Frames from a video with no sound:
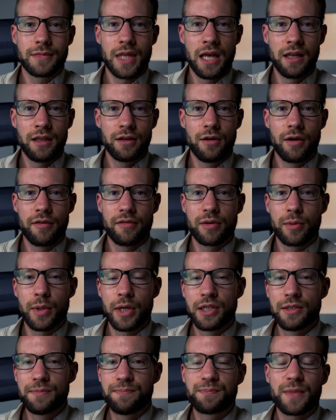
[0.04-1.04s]
Hello
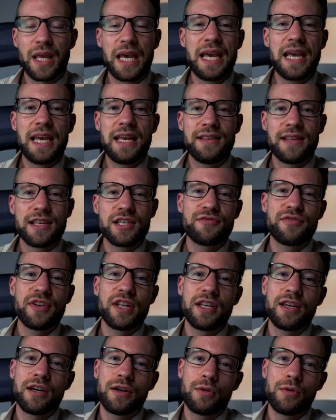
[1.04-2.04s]
everyone. In this
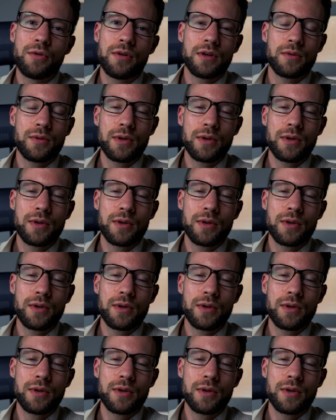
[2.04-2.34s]
video,